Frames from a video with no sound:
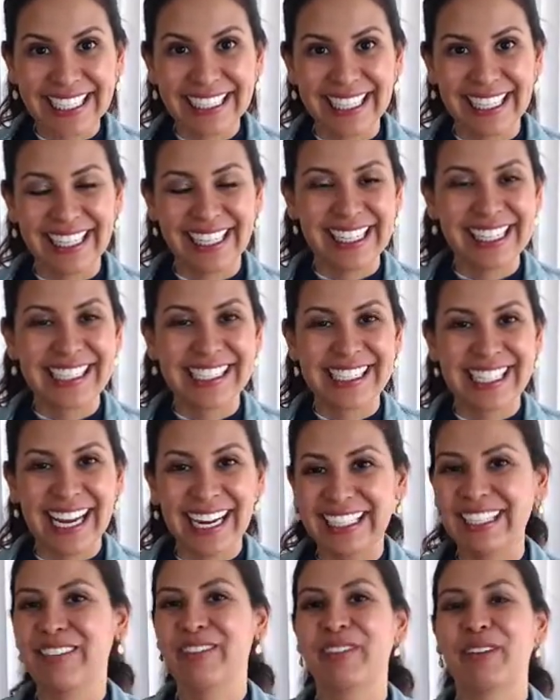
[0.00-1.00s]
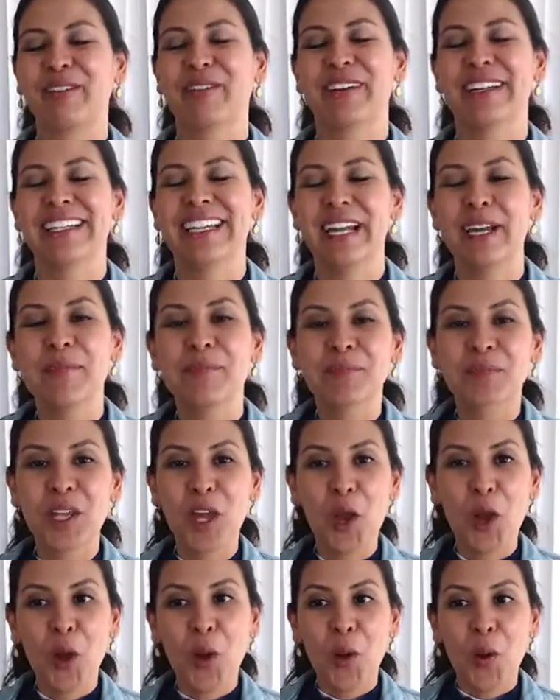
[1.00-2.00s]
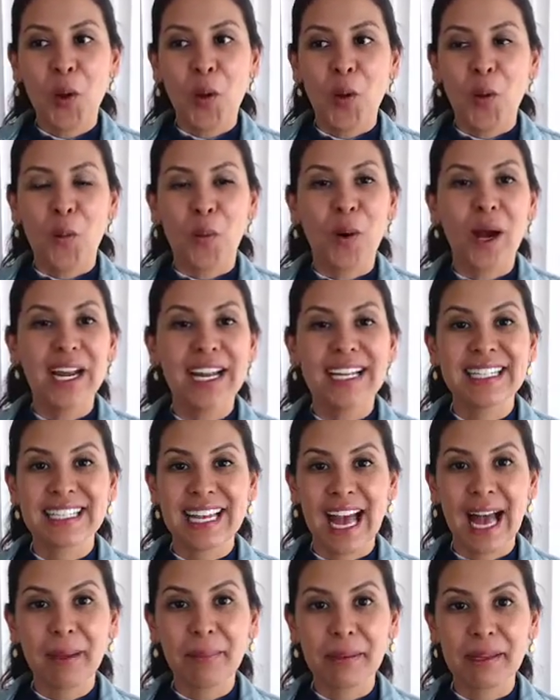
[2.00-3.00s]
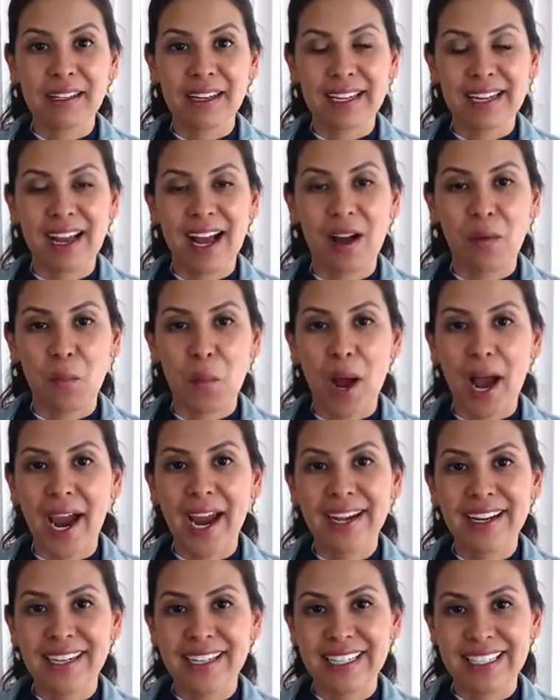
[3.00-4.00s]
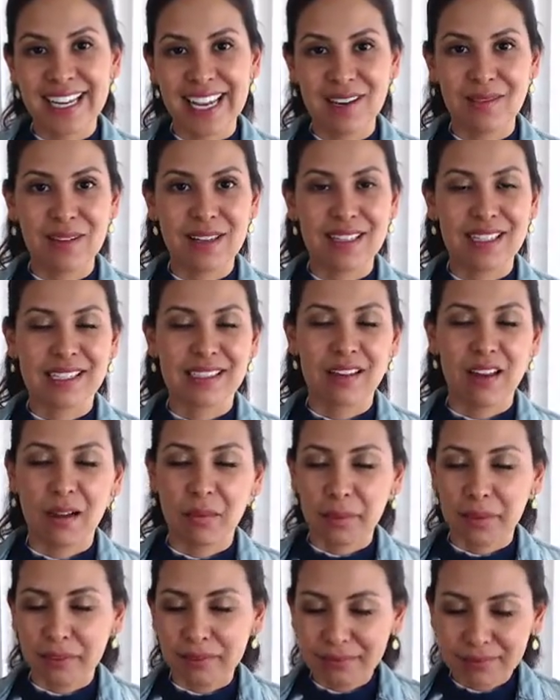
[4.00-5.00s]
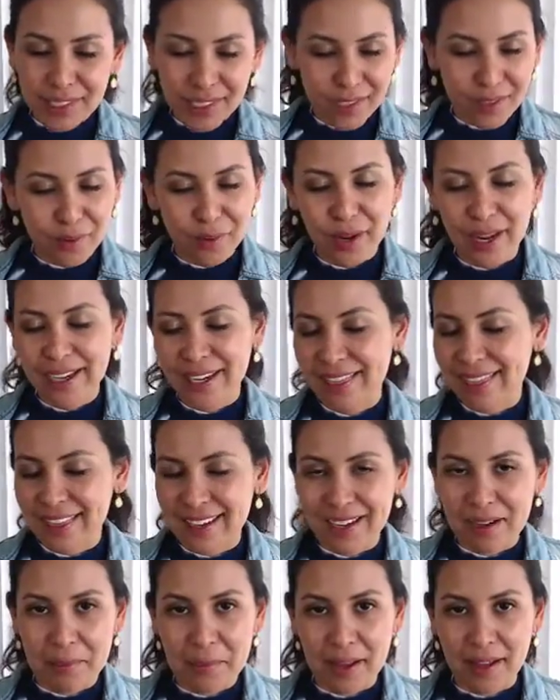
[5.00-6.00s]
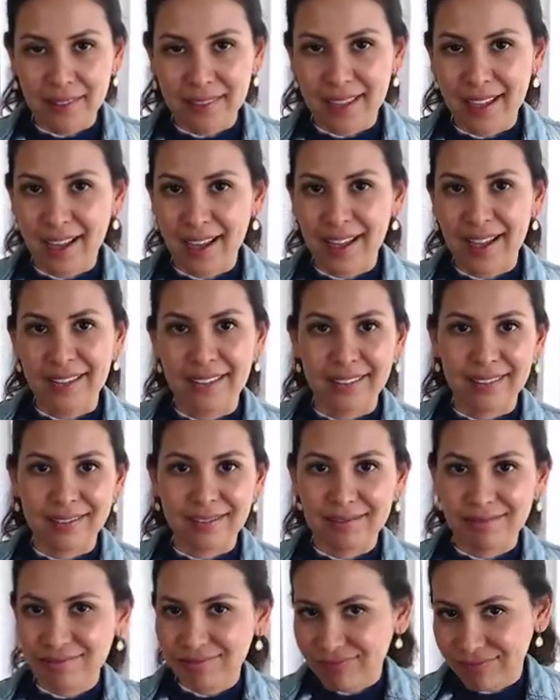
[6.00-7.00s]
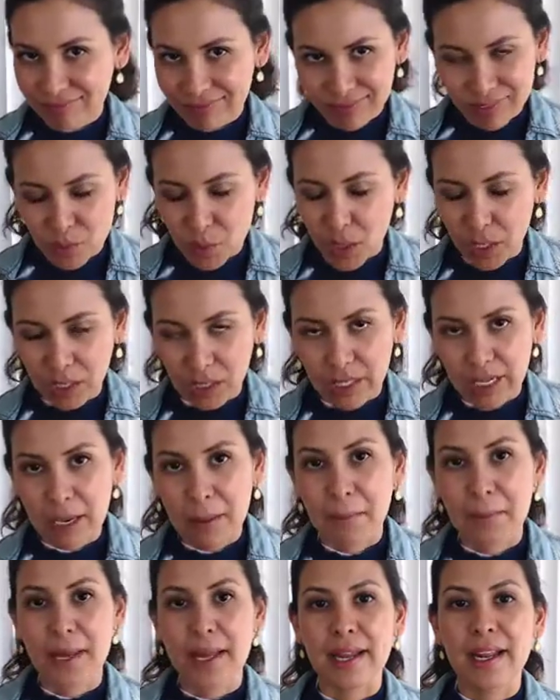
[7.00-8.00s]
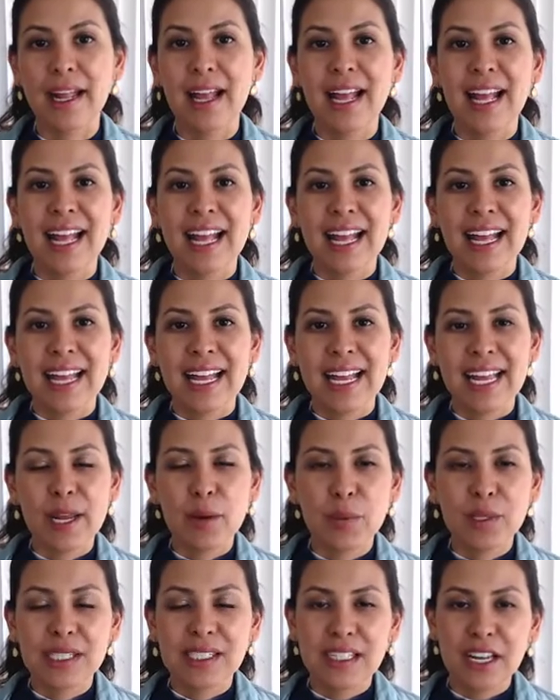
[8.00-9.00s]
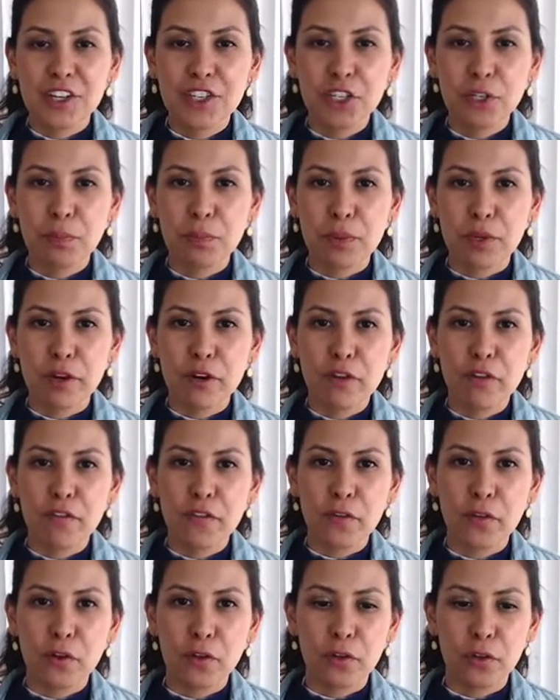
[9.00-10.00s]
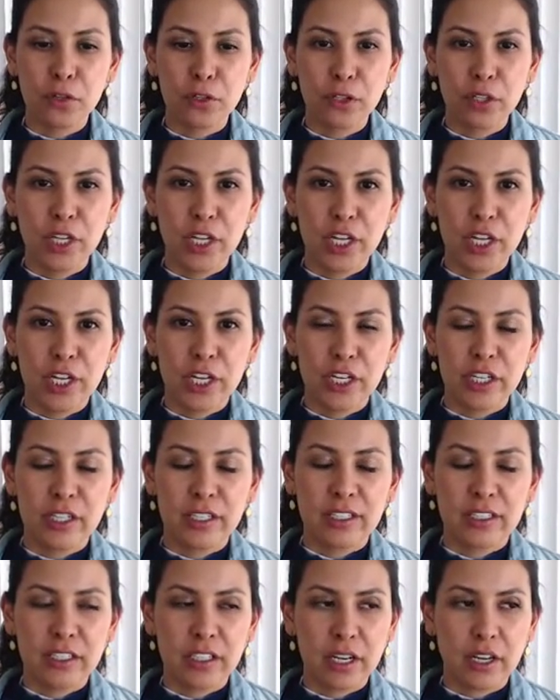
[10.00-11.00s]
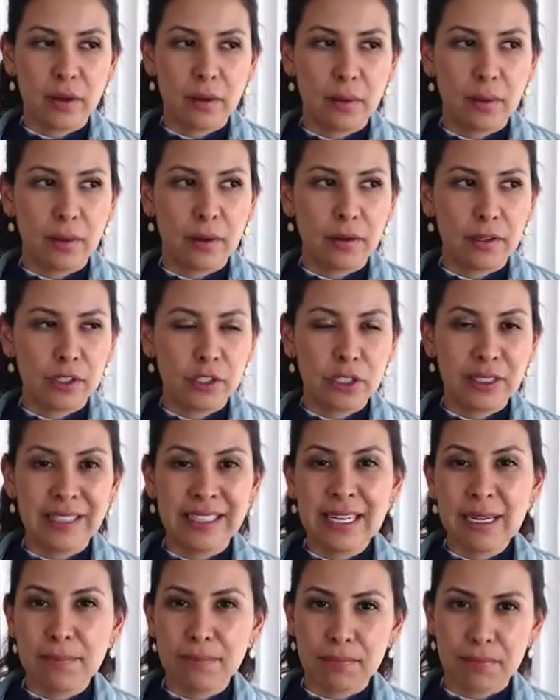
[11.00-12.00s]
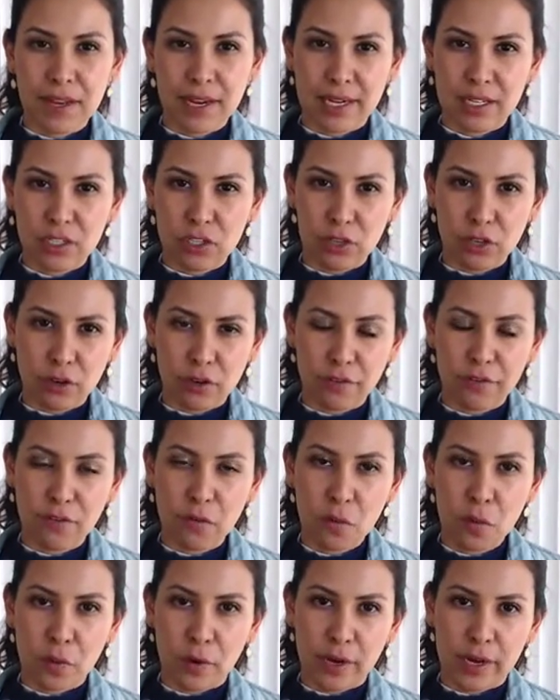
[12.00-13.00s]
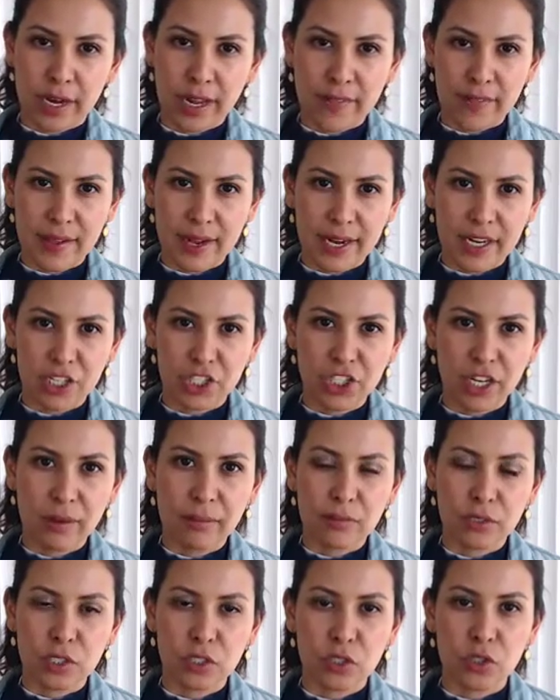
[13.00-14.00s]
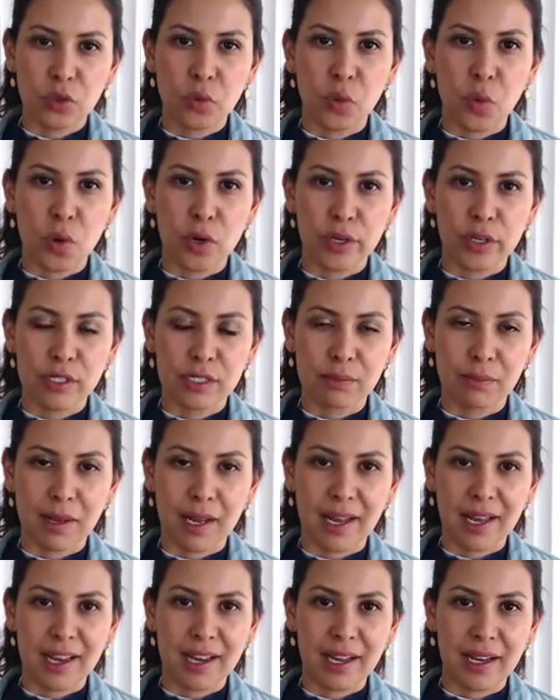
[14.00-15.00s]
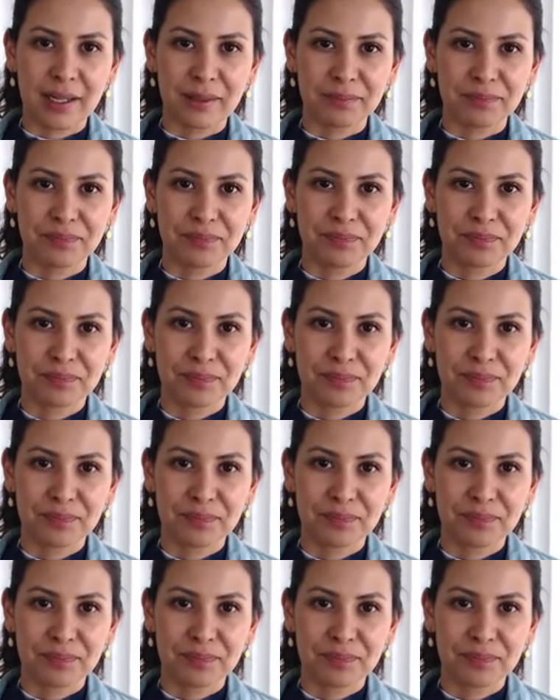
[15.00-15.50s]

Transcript: like excited for Monday. What has happened? Like, why did it take me this long? But, I can think about that and dwell on it. But it was such a beautiful leap that I took forward, and then I jumped towards my